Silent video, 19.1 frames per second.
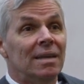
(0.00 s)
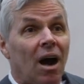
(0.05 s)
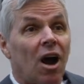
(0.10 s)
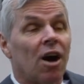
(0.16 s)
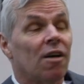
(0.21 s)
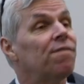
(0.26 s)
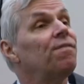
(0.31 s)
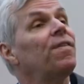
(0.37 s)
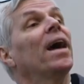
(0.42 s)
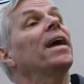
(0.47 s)

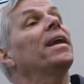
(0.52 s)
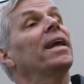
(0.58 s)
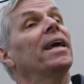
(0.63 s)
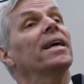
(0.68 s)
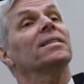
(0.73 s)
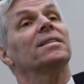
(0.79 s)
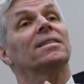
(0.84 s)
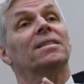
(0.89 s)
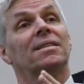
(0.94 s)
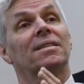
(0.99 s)
are
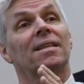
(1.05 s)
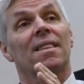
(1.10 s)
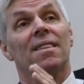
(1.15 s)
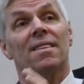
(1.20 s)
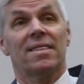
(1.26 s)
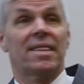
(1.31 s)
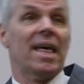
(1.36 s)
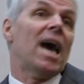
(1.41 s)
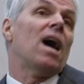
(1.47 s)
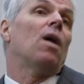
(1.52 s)
financed
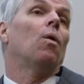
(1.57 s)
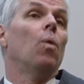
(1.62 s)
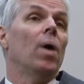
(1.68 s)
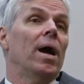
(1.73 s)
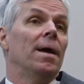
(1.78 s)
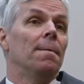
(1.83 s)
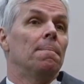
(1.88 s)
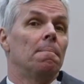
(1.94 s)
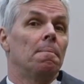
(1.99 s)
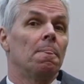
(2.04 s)
that
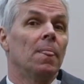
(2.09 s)
way.